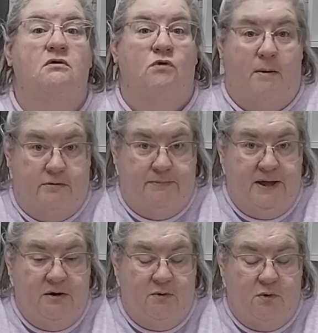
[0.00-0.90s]
Robert
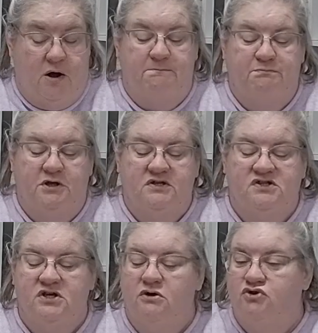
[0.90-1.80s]
Bakewell.
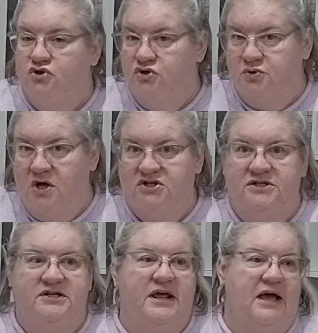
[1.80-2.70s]
So George
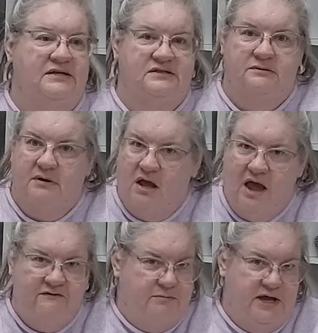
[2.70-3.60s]
Washington has them.
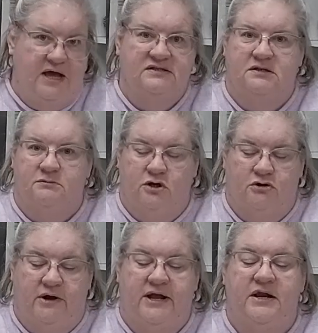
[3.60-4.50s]
Everybody has them. They're
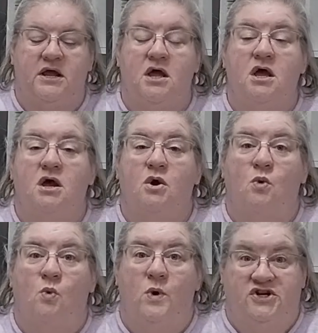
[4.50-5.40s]
great.
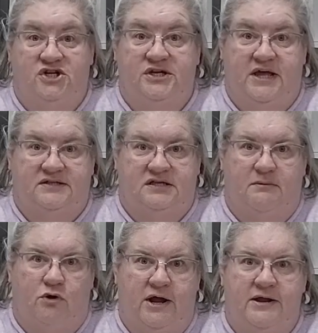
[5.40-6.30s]
We should get some,
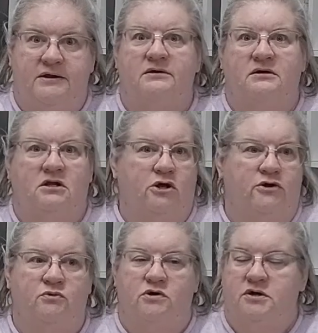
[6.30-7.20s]
right?
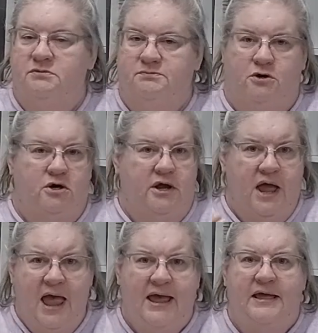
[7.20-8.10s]
Colonial Williamsburg.
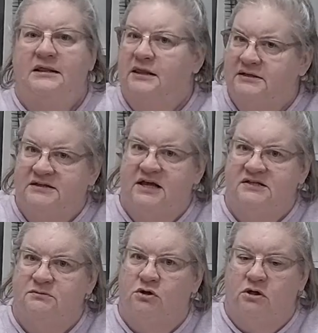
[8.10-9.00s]
Hey, let's get
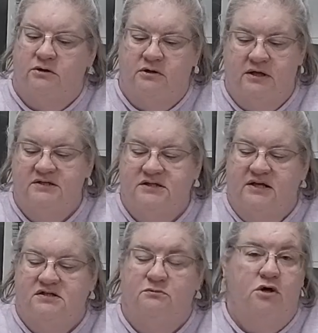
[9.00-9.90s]
some
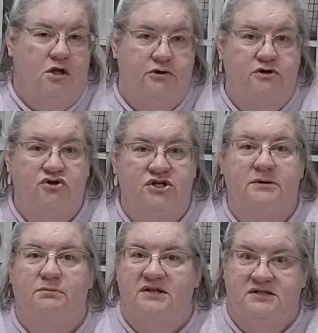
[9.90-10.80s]
colonial
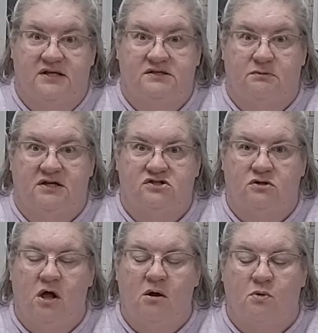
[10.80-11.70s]
sheep. Let's get some Leicester
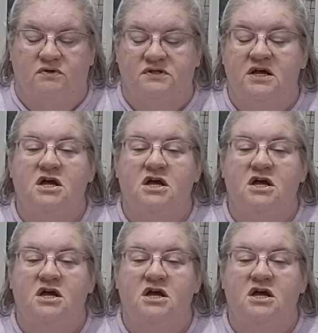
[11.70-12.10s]
Longwools.